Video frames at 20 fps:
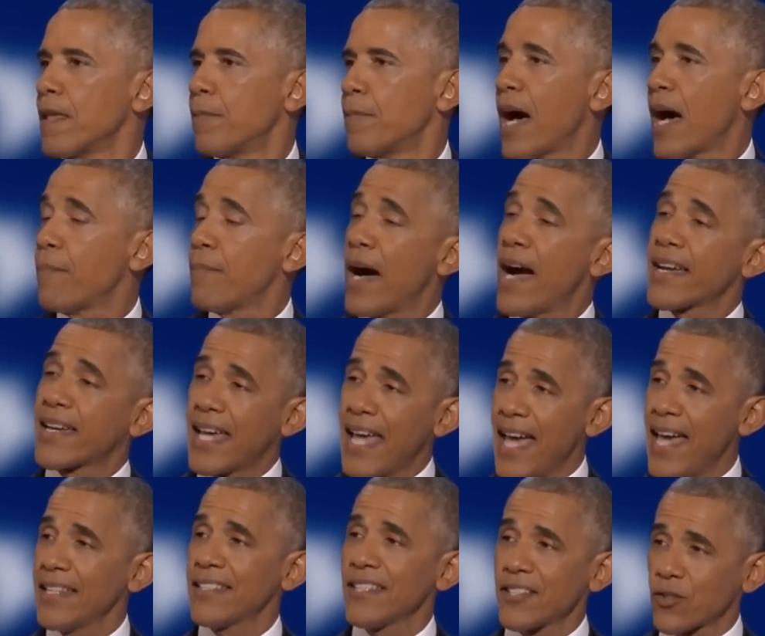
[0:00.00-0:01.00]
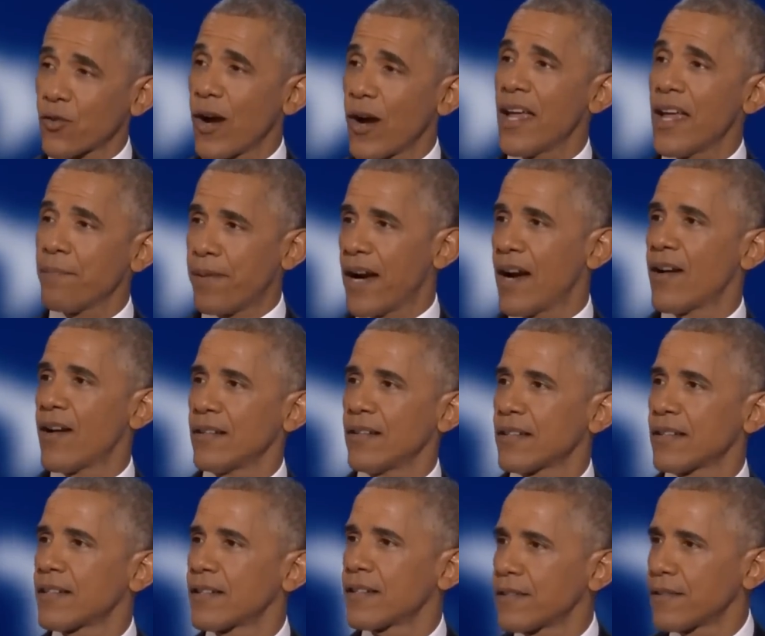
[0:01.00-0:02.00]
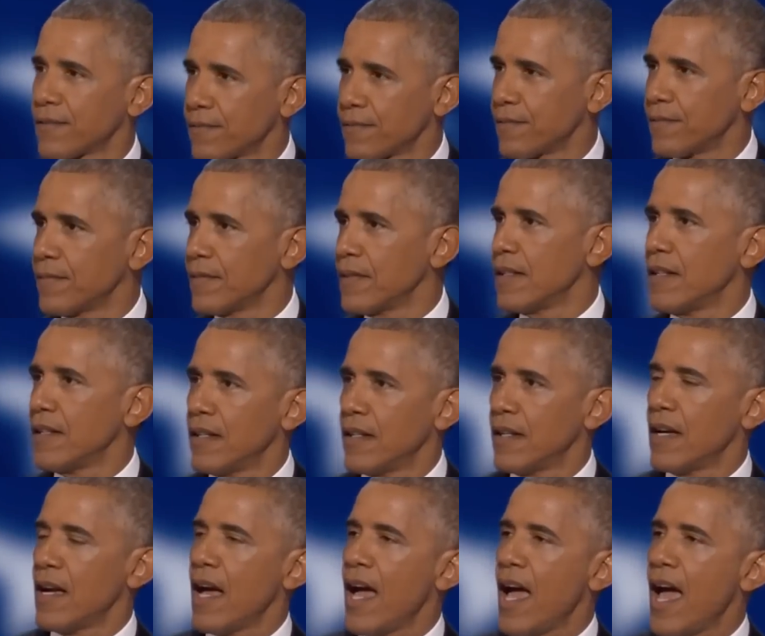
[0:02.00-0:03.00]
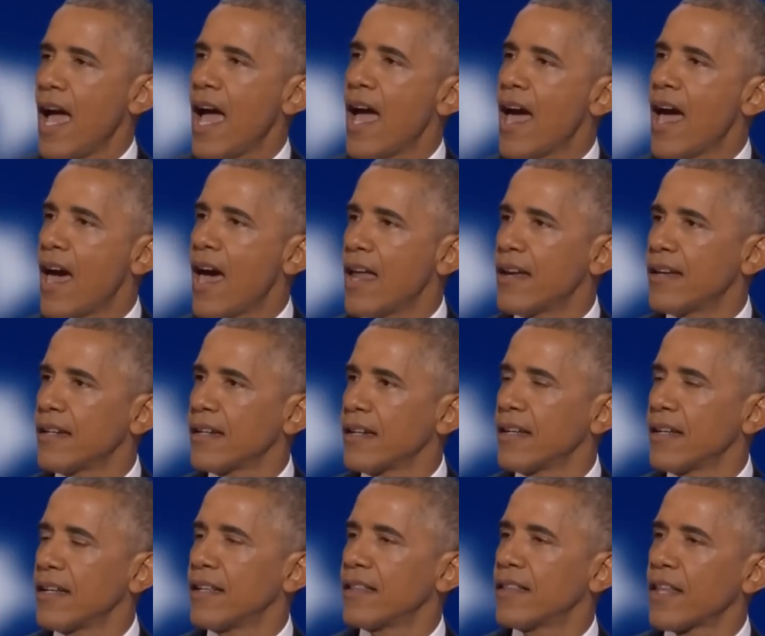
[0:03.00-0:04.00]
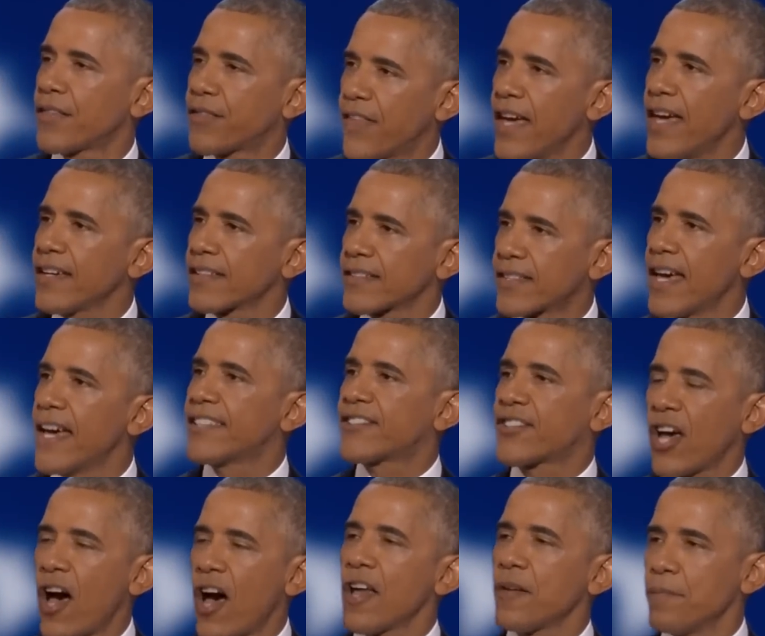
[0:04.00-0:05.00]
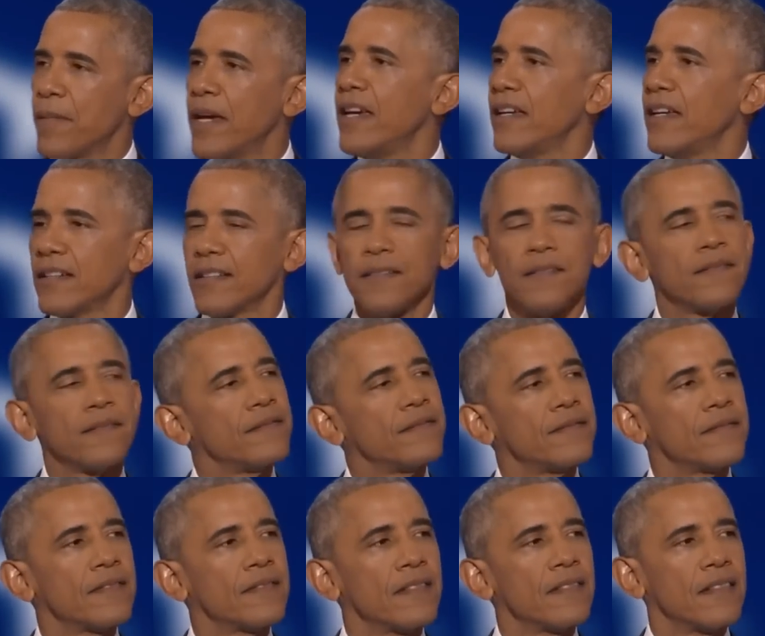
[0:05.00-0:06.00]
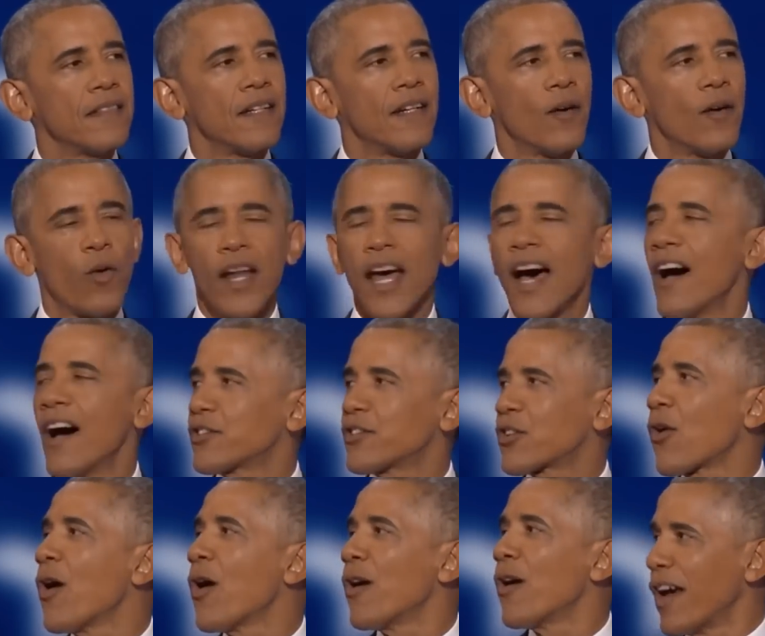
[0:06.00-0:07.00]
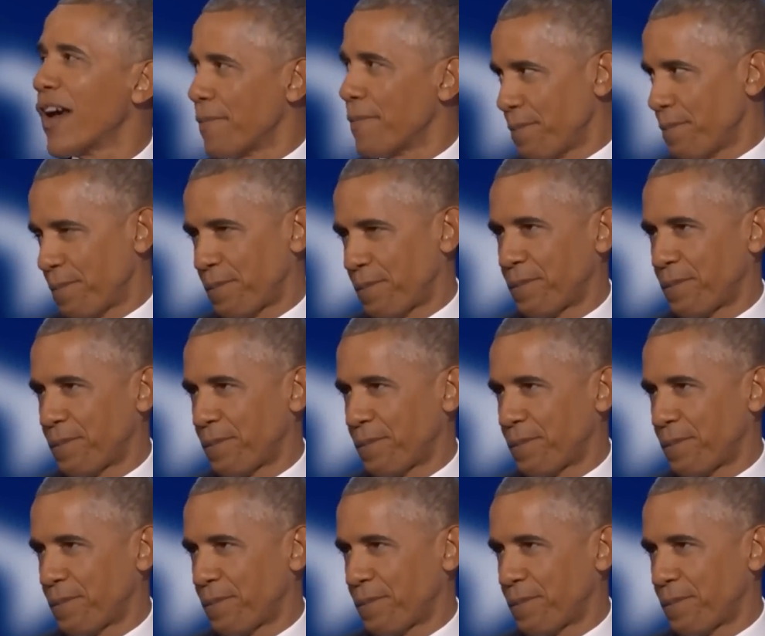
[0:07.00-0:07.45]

about my Kansas grandparents and the things they taught me when I was growing up.